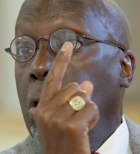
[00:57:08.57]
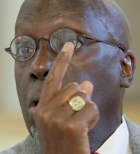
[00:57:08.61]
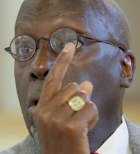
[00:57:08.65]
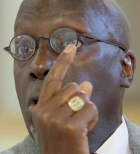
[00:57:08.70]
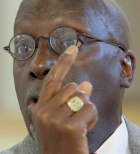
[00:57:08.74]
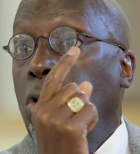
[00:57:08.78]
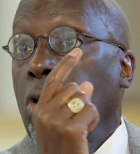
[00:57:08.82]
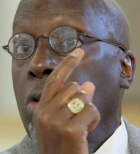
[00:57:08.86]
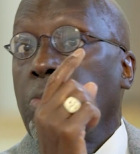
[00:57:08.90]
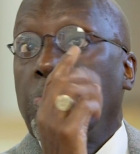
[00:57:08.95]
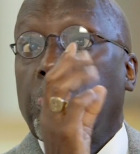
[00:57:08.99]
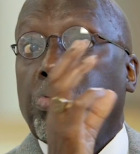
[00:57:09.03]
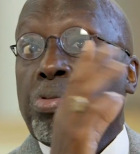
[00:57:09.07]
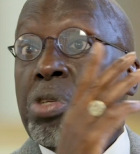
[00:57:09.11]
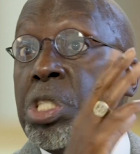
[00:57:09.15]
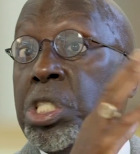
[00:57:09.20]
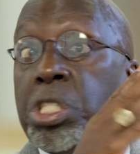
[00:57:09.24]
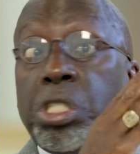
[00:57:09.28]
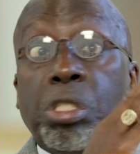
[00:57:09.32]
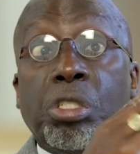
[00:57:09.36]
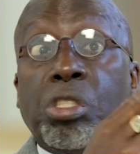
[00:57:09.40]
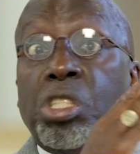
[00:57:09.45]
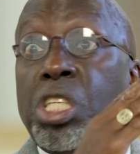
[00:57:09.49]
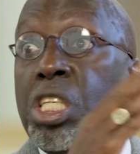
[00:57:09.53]
on
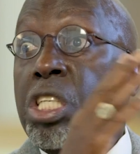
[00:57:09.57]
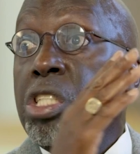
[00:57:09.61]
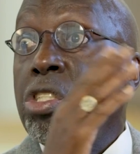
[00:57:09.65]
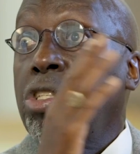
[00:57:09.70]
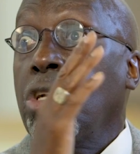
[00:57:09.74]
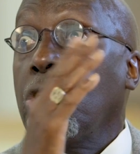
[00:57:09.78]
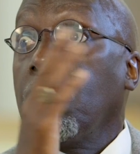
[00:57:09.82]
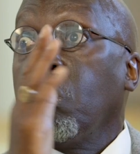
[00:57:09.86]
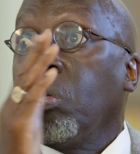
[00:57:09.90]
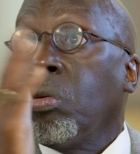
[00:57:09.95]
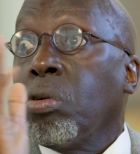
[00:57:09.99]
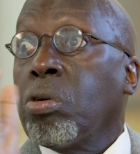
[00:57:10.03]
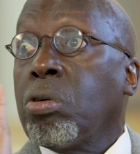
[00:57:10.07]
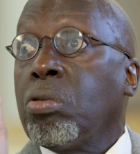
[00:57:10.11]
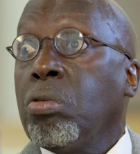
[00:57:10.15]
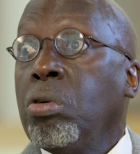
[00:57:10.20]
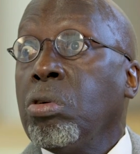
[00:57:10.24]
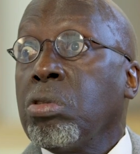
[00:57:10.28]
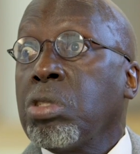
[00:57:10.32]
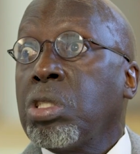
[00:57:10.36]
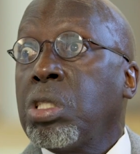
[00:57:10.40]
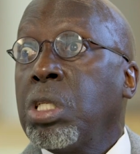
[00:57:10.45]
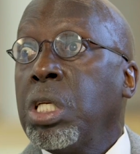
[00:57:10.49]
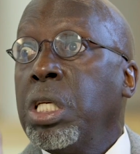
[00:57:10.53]
preachers he's heard
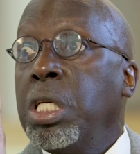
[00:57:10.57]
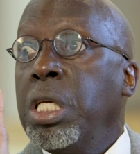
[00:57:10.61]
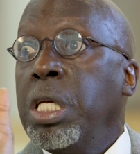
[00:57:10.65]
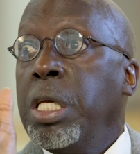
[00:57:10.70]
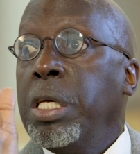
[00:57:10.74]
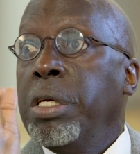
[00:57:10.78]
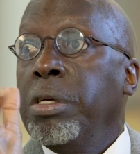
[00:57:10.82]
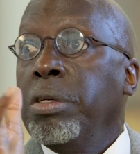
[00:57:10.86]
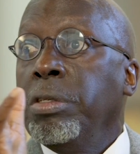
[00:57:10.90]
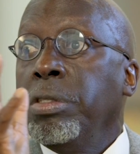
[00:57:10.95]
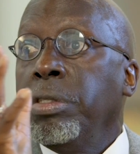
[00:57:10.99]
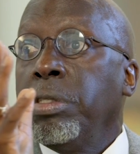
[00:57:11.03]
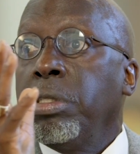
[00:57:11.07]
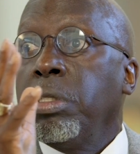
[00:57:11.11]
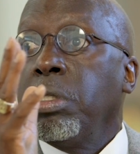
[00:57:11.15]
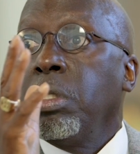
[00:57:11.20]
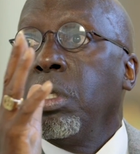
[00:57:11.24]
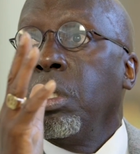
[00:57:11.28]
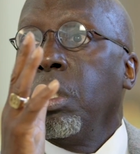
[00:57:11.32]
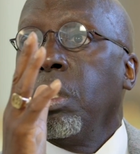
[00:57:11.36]
across the years.